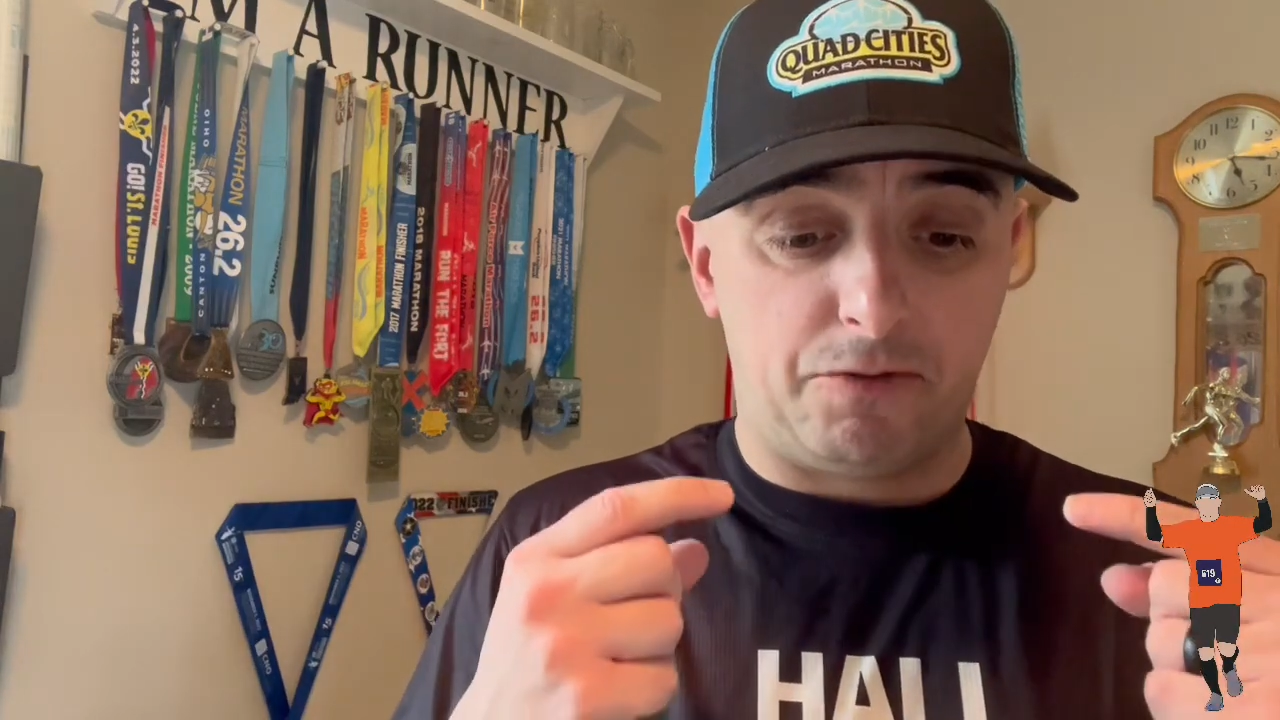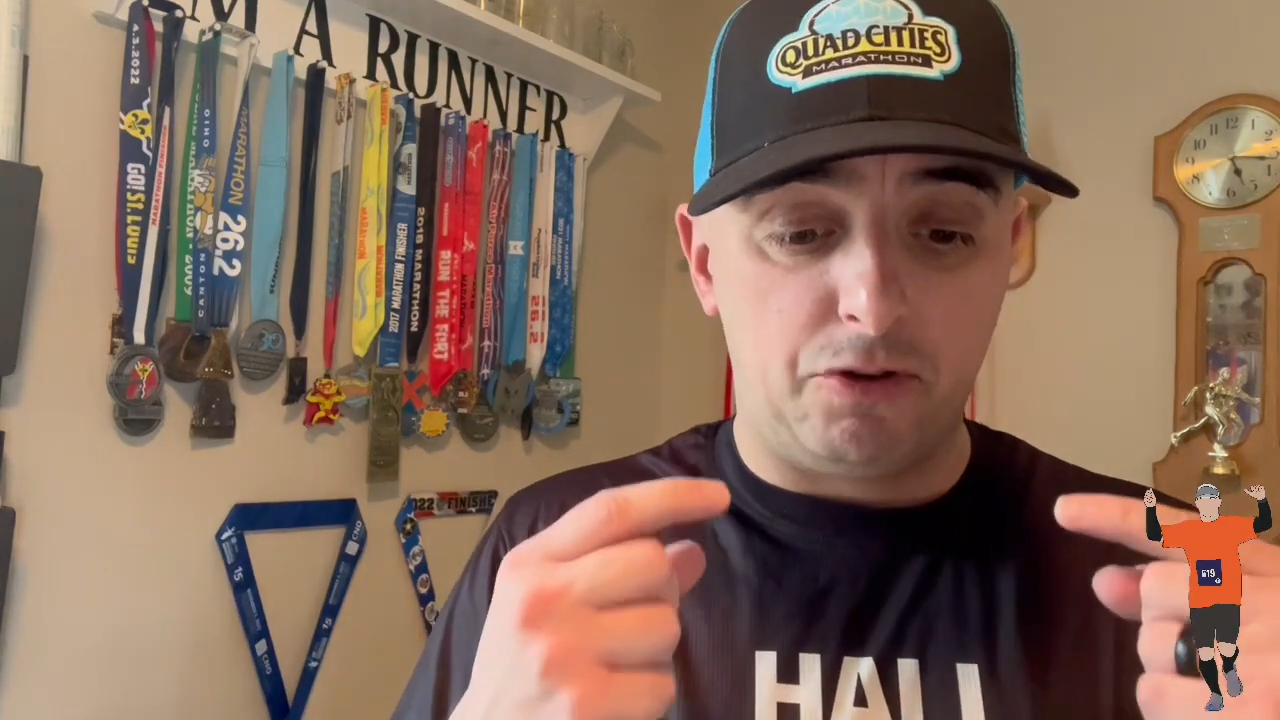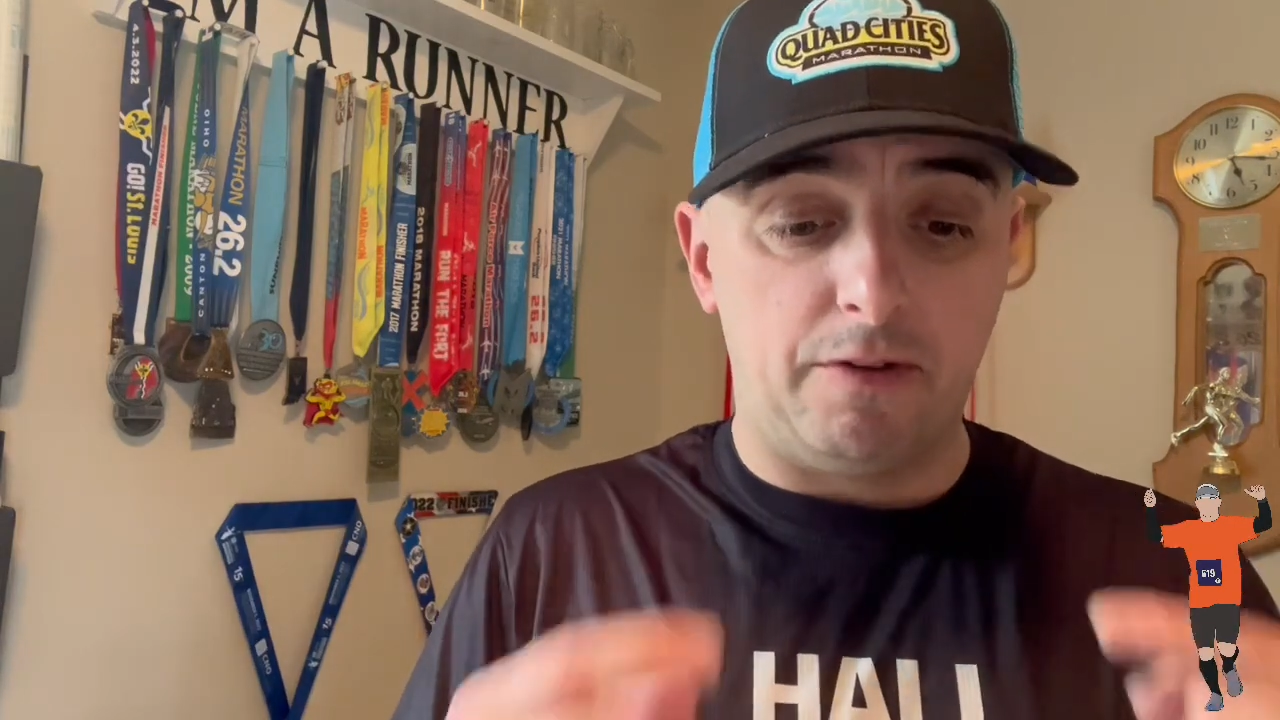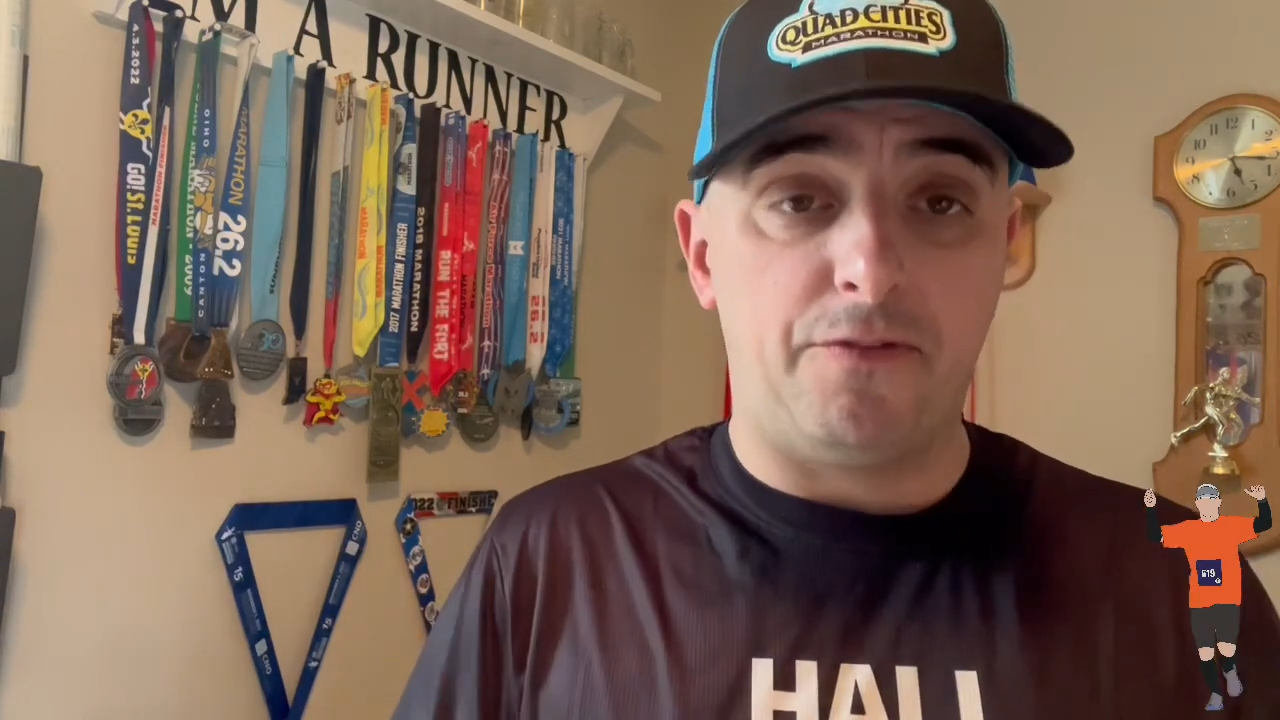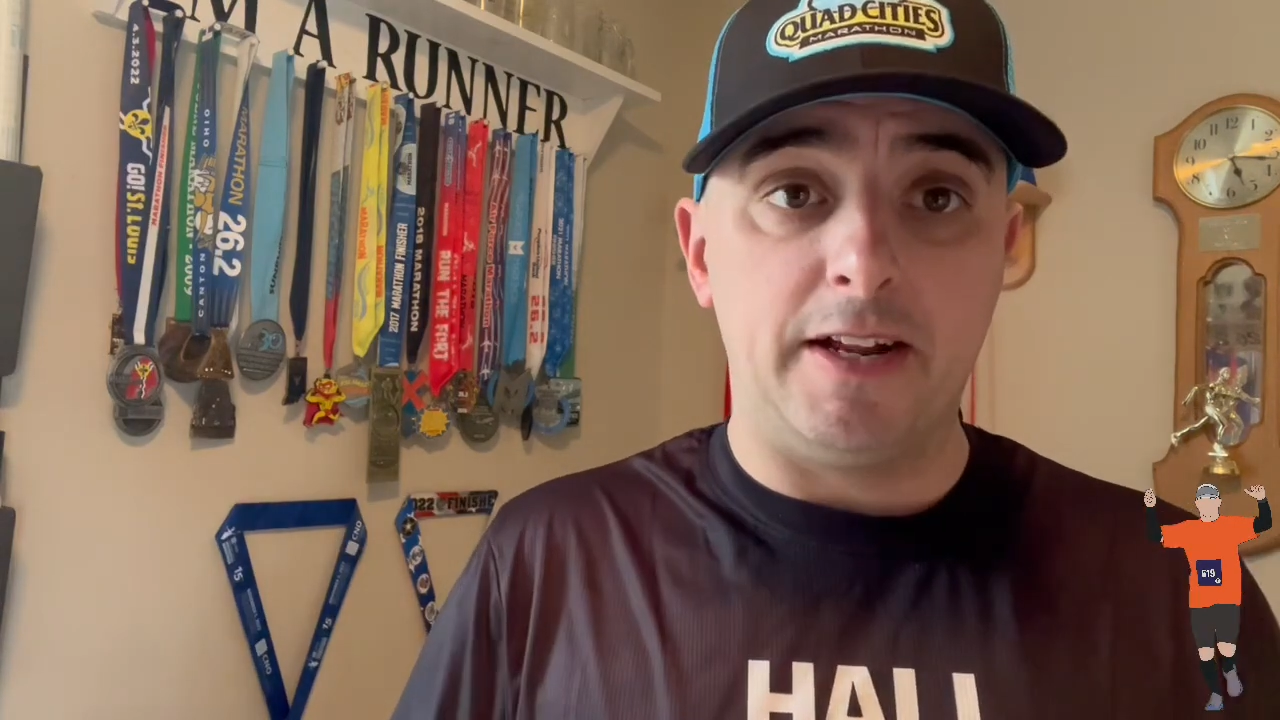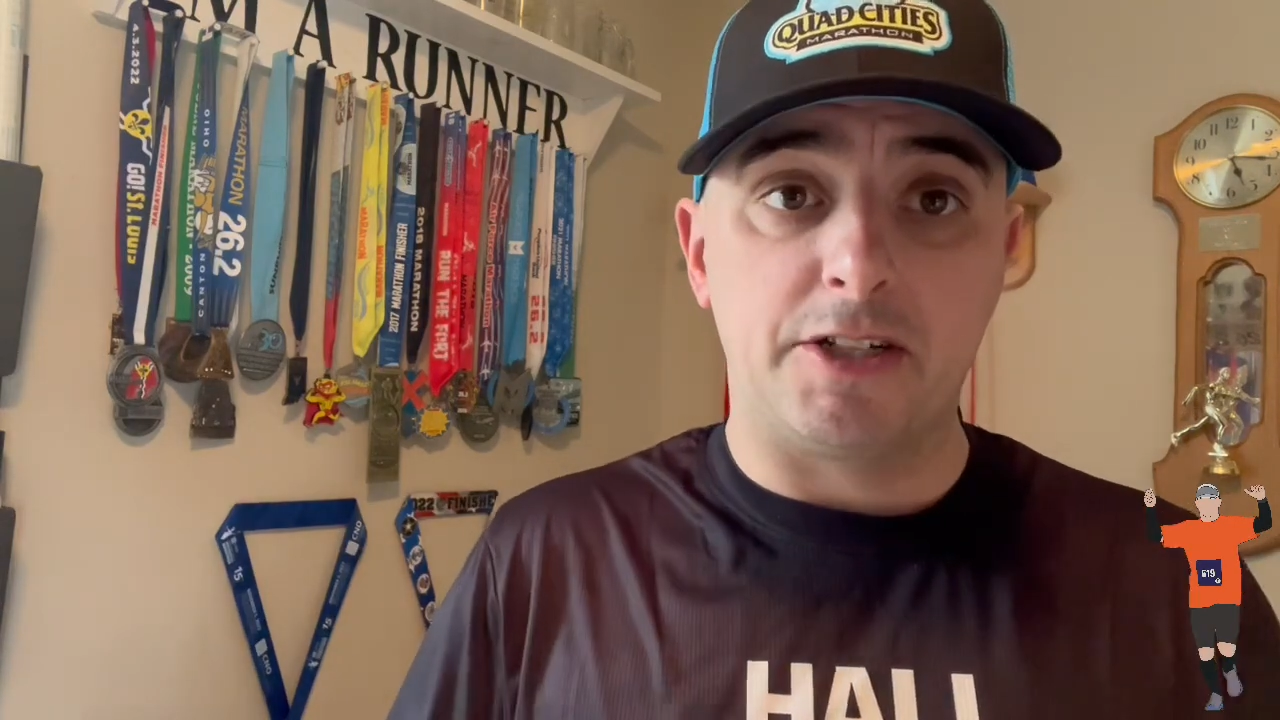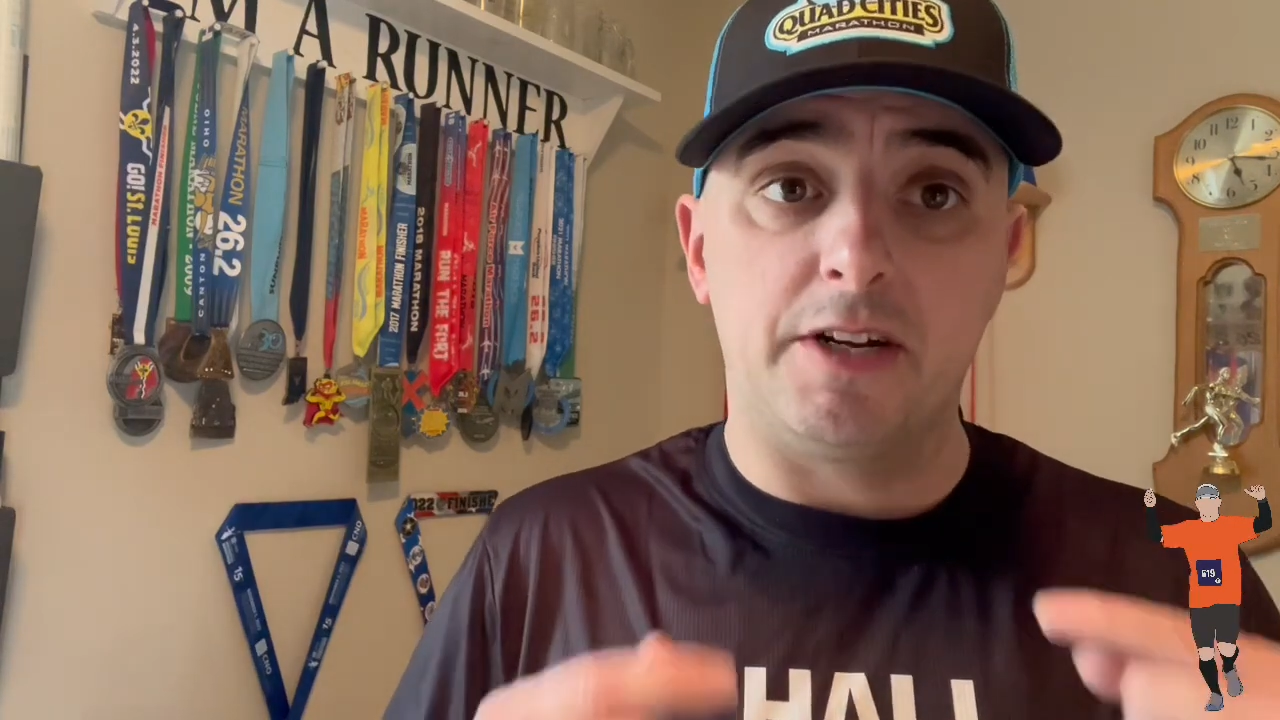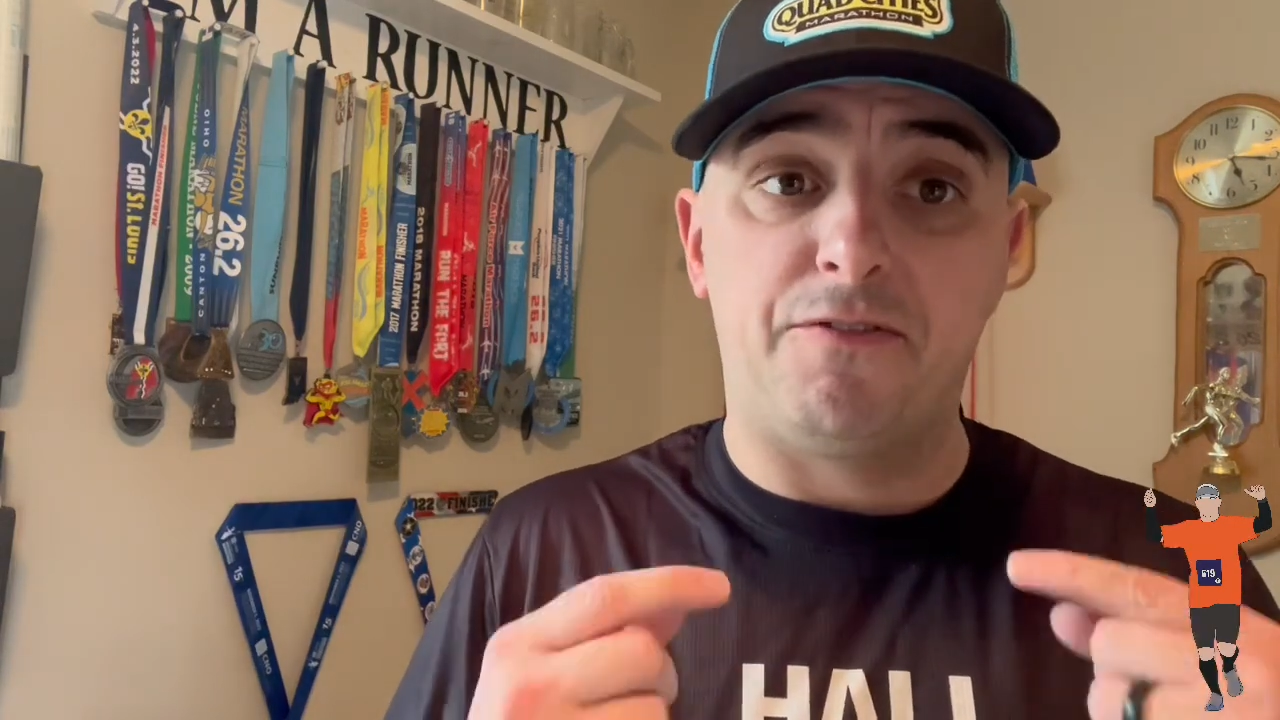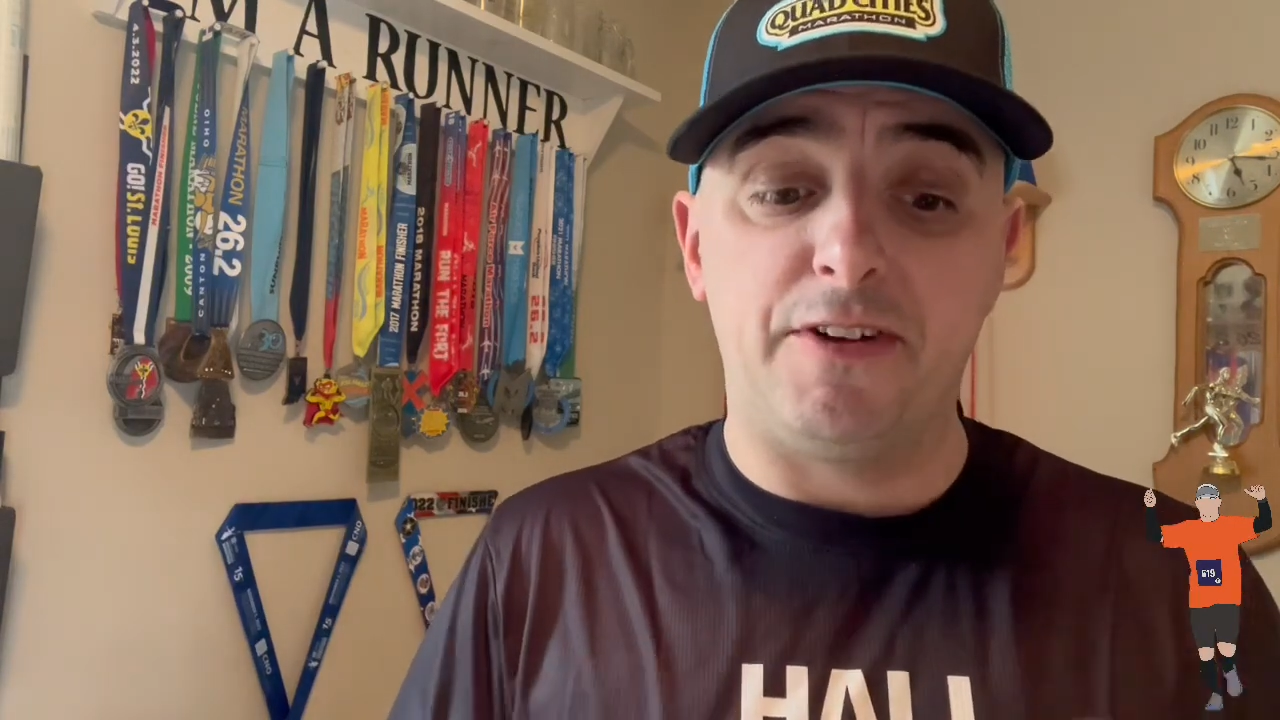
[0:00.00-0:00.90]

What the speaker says: to the finish and